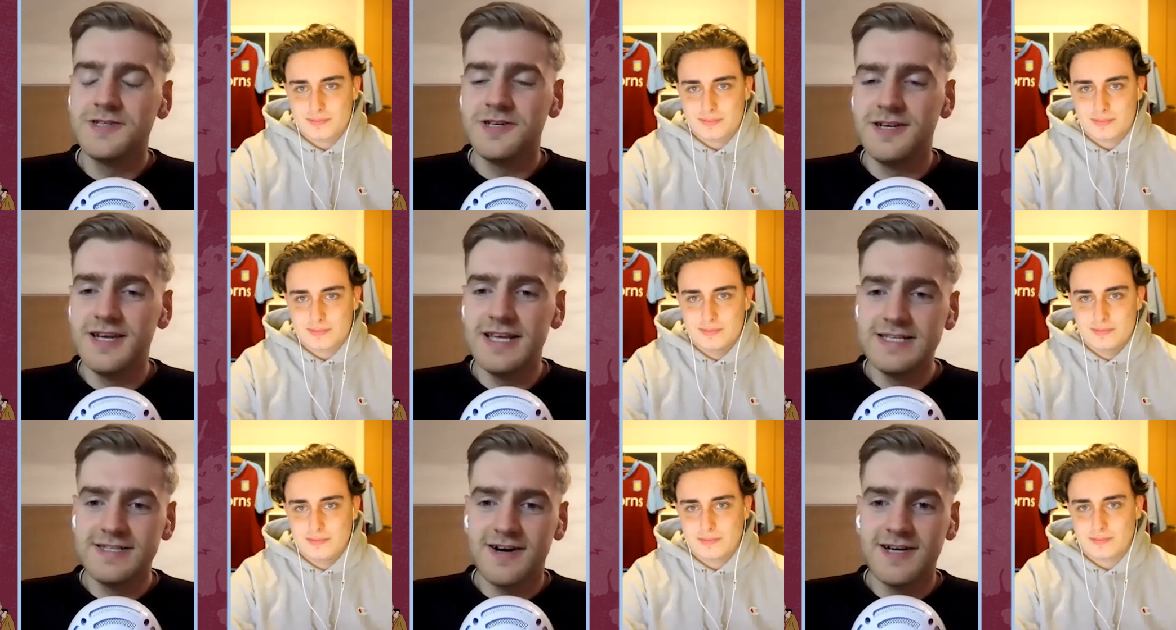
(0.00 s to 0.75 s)
Speaker 1: and
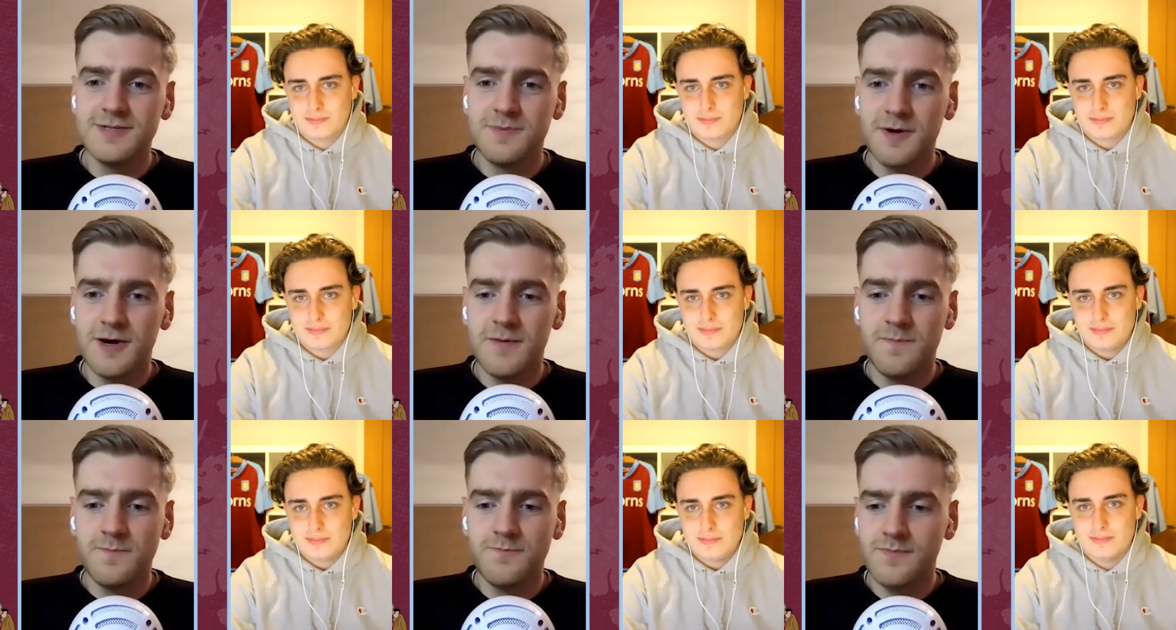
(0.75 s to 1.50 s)
he's starting to
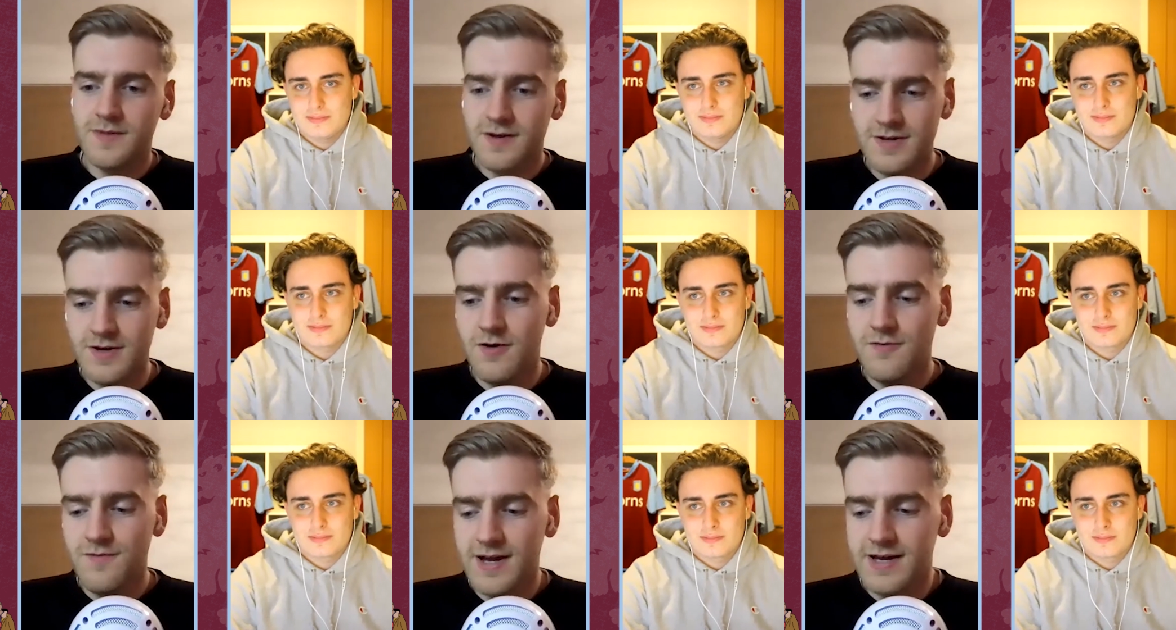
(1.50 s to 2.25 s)
become you know a
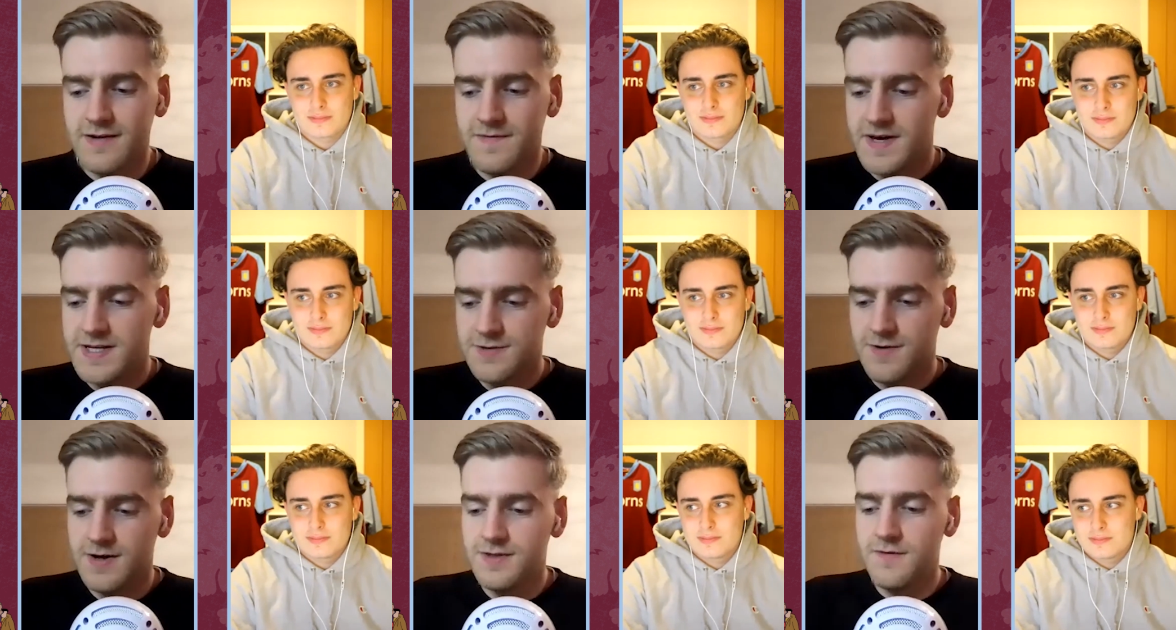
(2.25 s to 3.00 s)
regular face
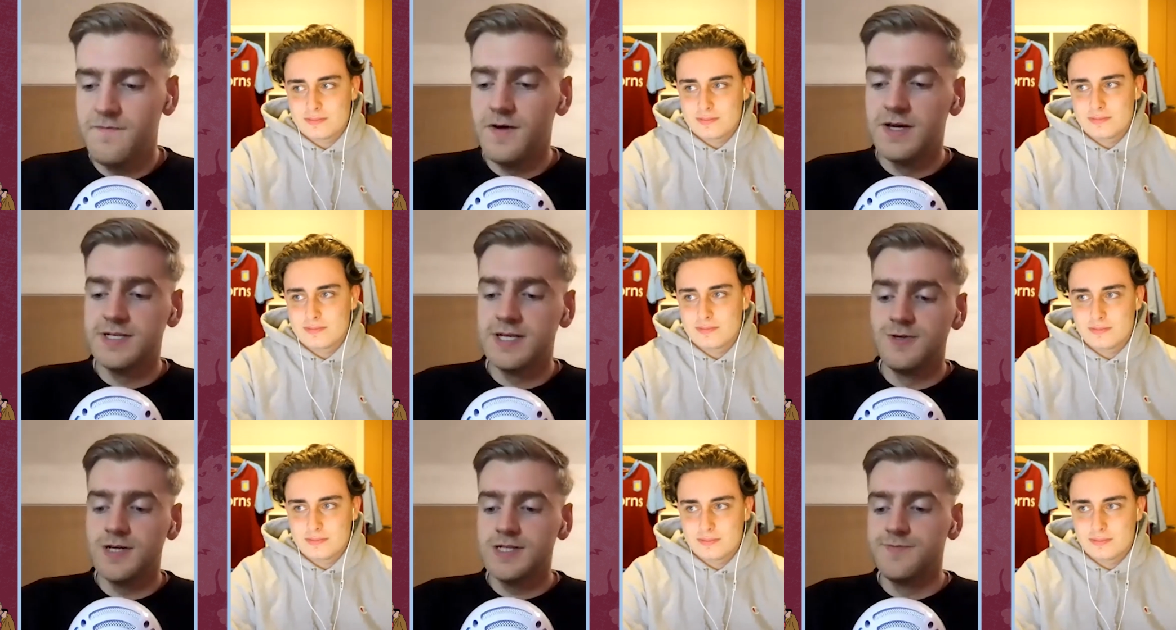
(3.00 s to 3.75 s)
around the first team
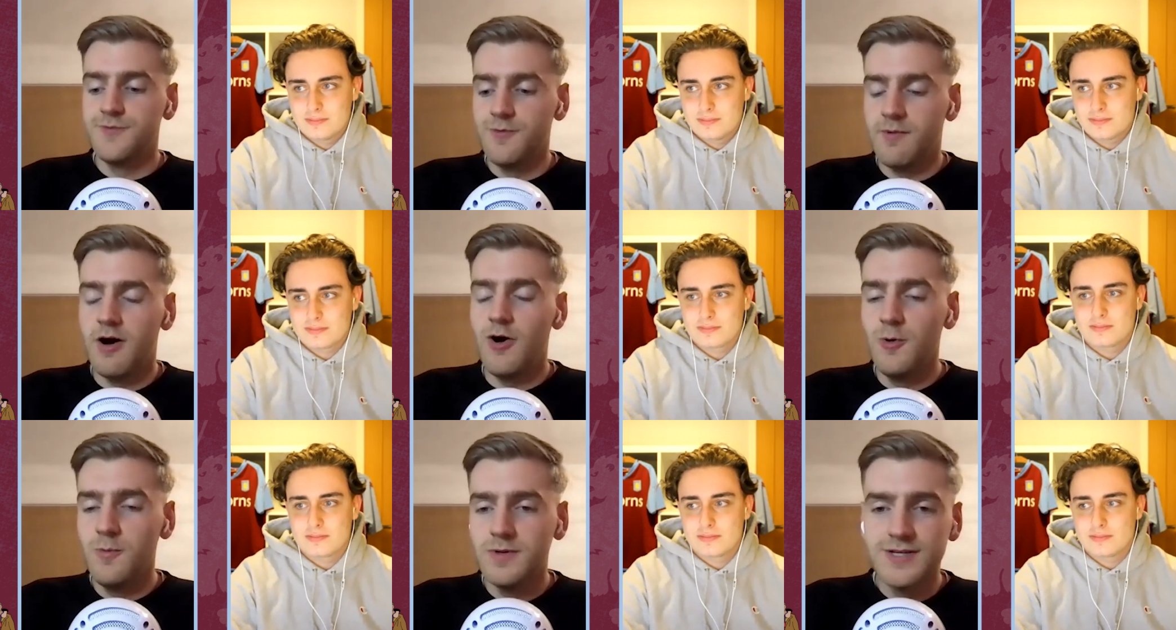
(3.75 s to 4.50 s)
dressing room i
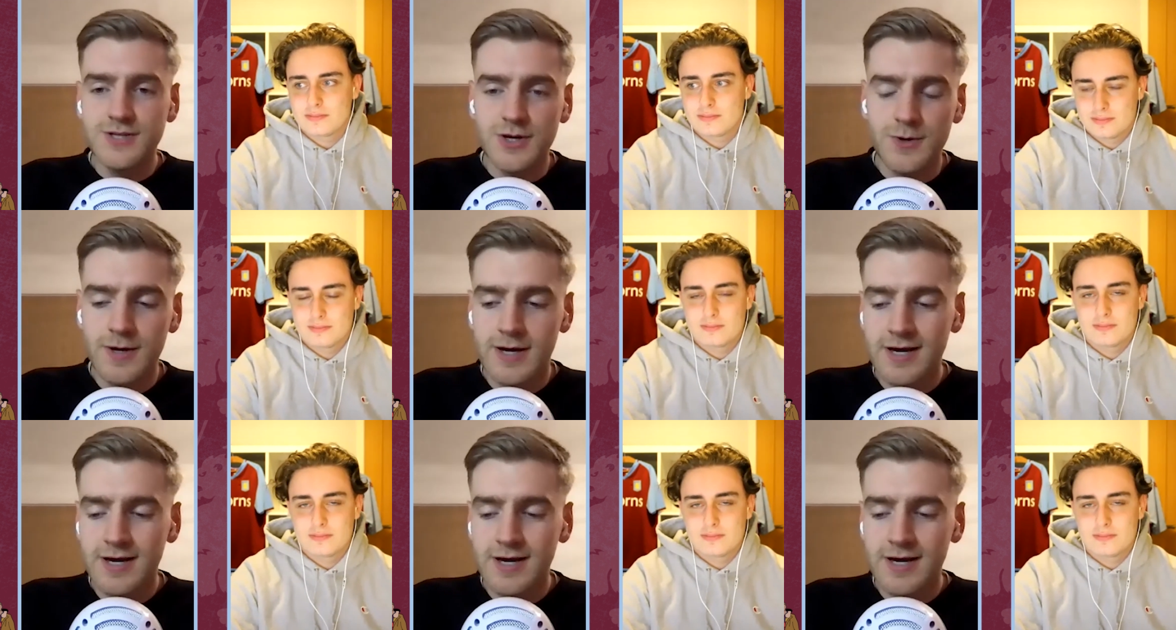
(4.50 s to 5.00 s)
hope and so